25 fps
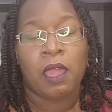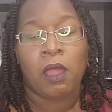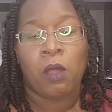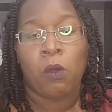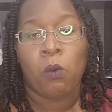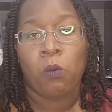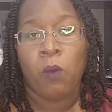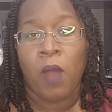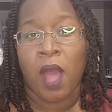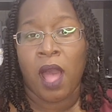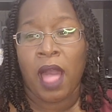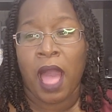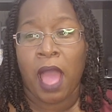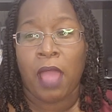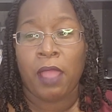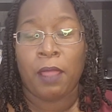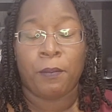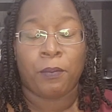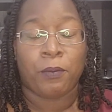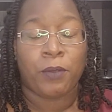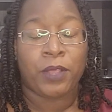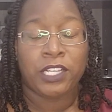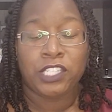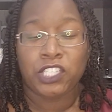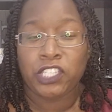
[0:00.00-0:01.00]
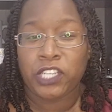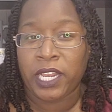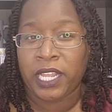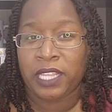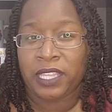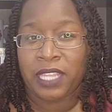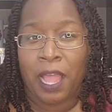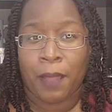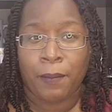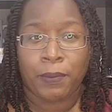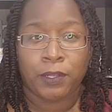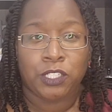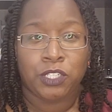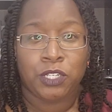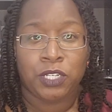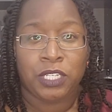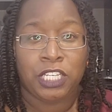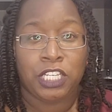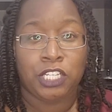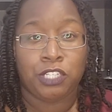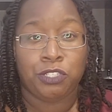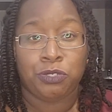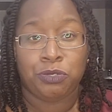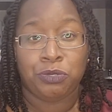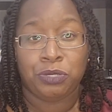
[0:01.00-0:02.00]
While I appreciated the
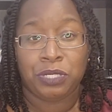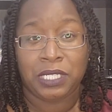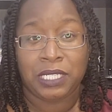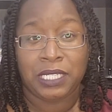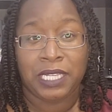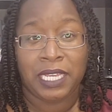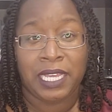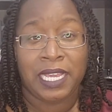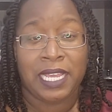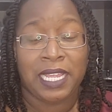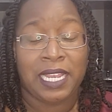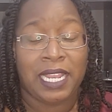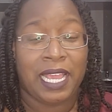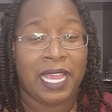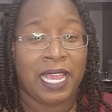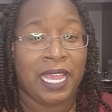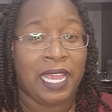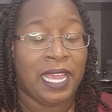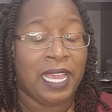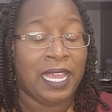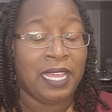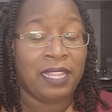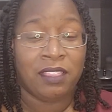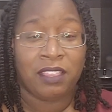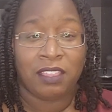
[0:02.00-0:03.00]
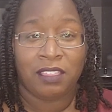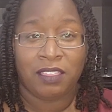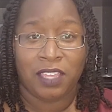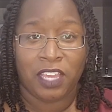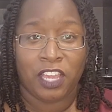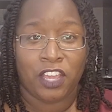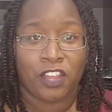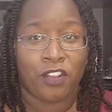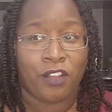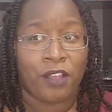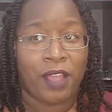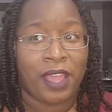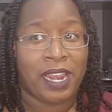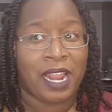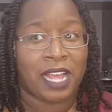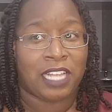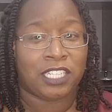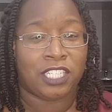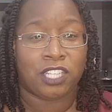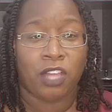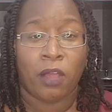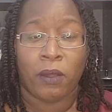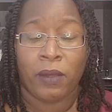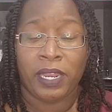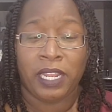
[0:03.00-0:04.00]
opportunity to see it in the theater, and I
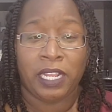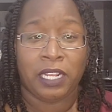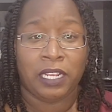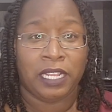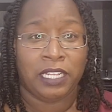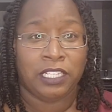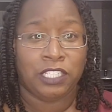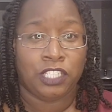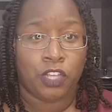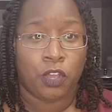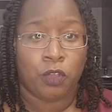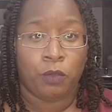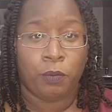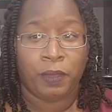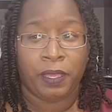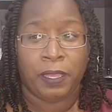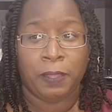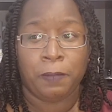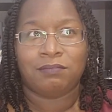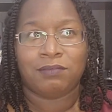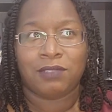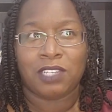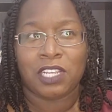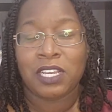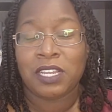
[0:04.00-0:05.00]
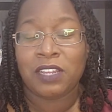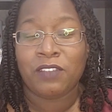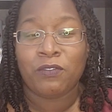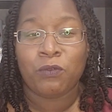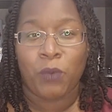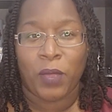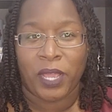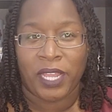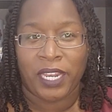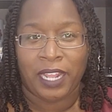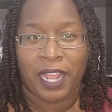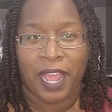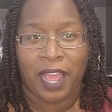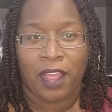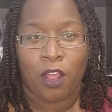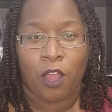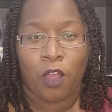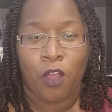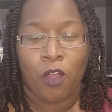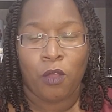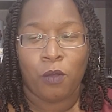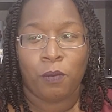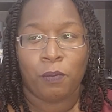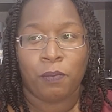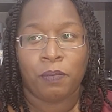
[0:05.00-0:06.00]
saw it in Dolby, could have waited at
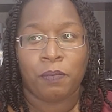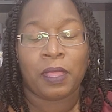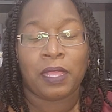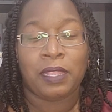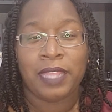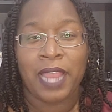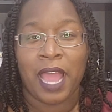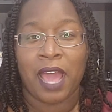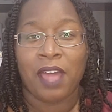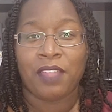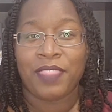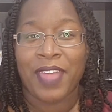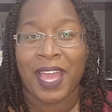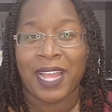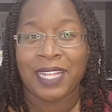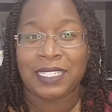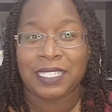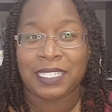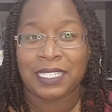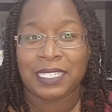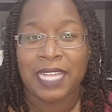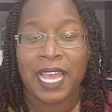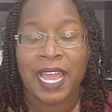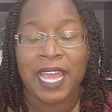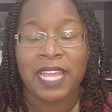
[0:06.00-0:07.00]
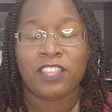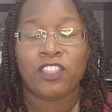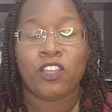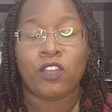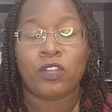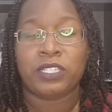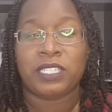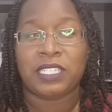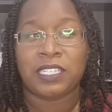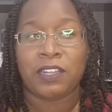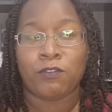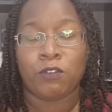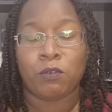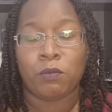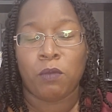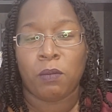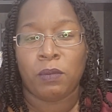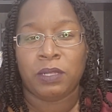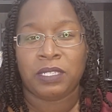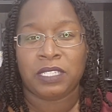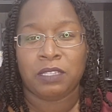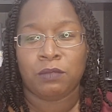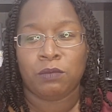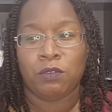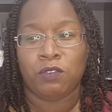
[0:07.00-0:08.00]
home. Now, that said, there are several
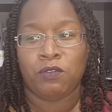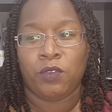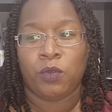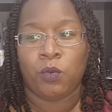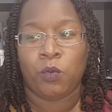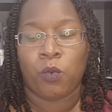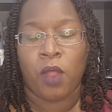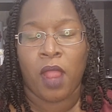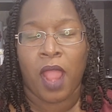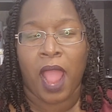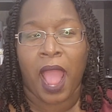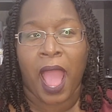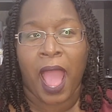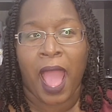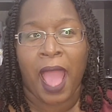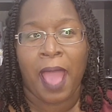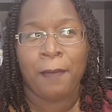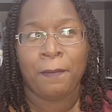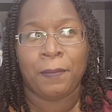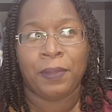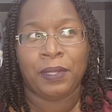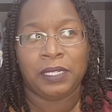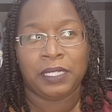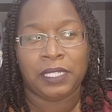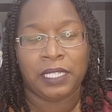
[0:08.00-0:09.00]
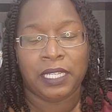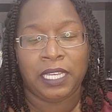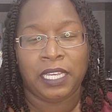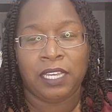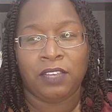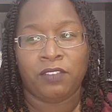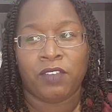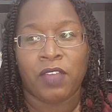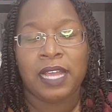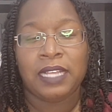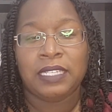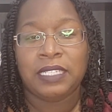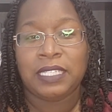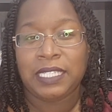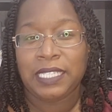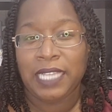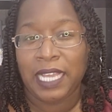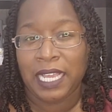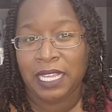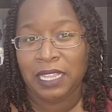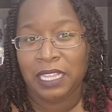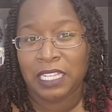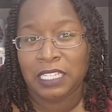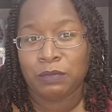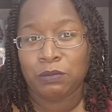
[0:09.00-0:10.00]
moments in the movie where I believe
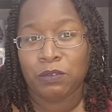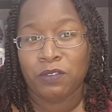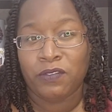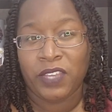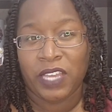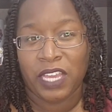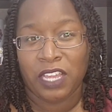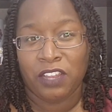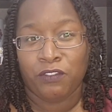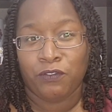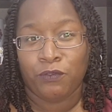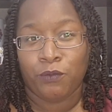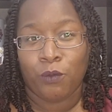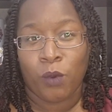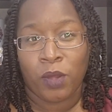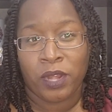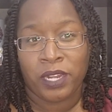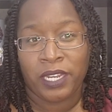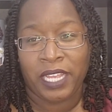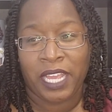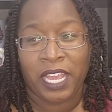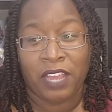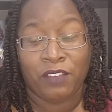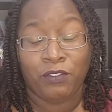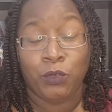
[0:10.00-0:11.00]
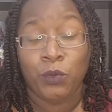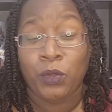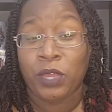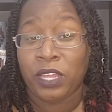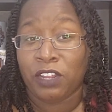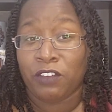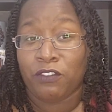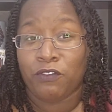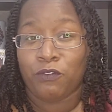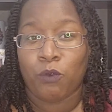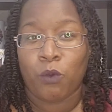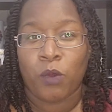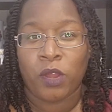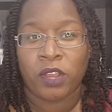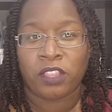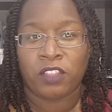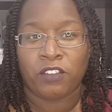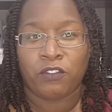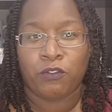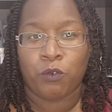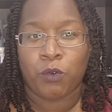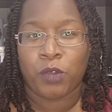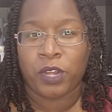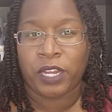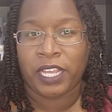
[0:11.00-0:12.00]
seeing this movie in 4D, if you can afford the
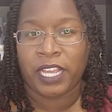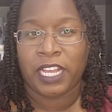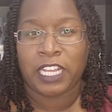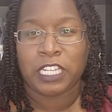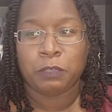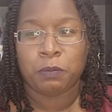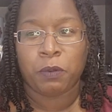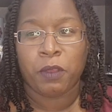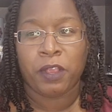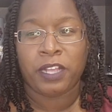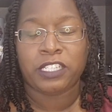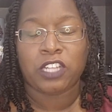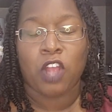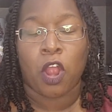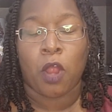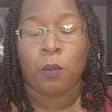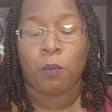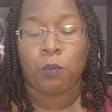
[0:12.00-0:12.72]
4D experience, are